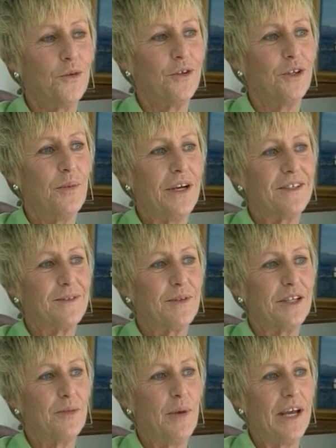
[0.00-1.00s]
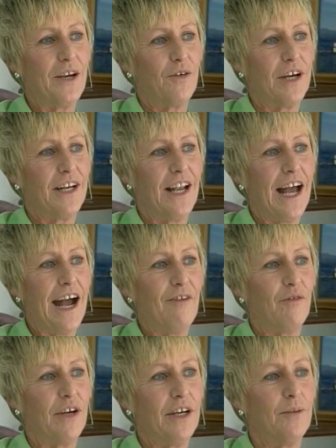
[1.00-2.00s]
were in the, is in the background
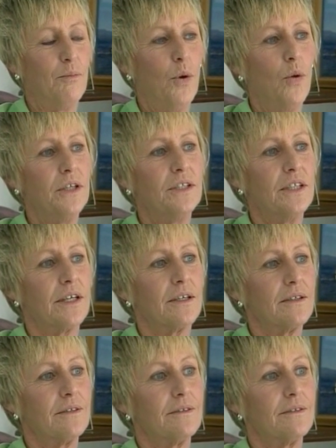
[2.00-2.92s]
laughing and pointing.